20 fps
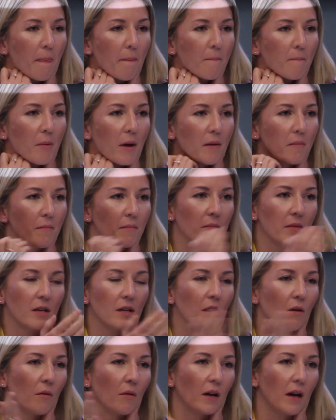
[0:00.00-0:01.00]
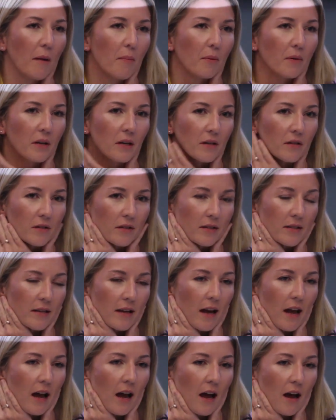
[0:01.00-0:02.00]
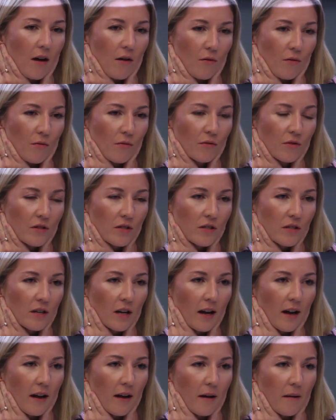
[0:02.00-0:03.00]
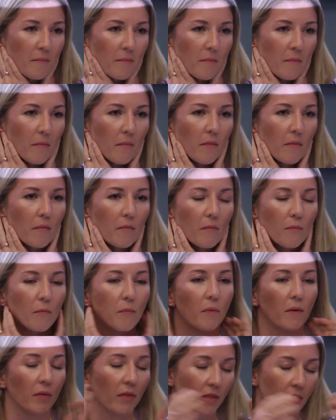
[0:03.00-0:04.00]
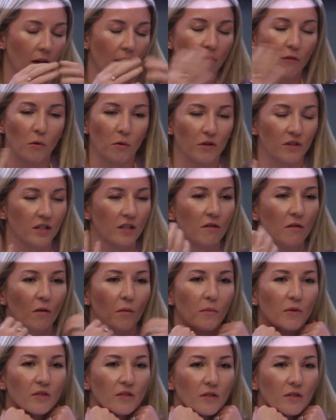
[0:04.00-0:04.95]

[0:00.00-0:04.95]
But a couple years out, with of course the normal